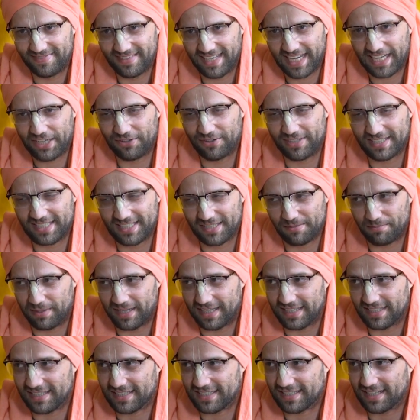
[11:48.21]
Ignorance is
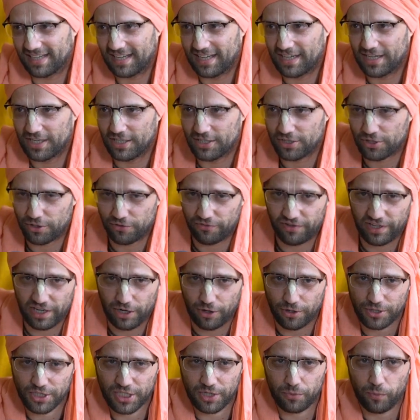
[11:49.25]
bliss. So
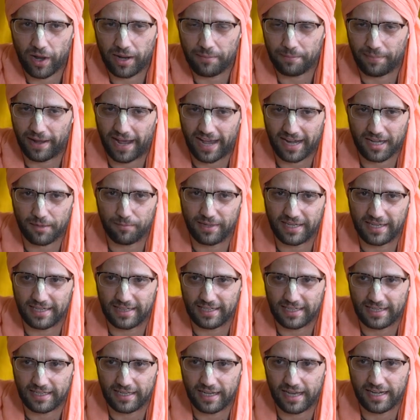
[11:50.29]
Virochan went back
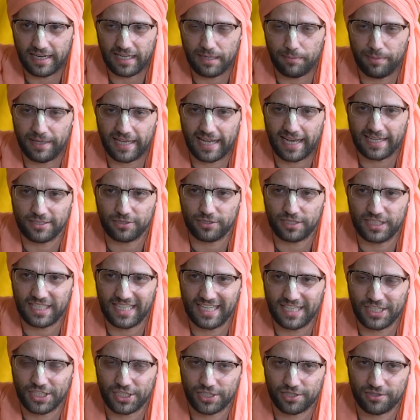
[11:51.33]
immediately, and he began to
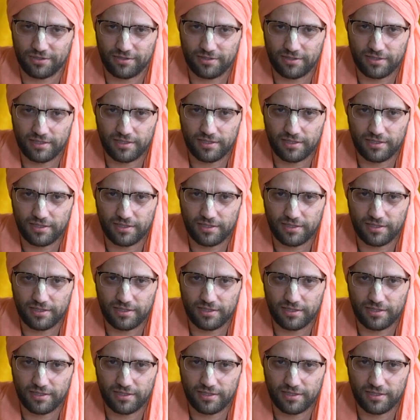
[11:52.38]
teach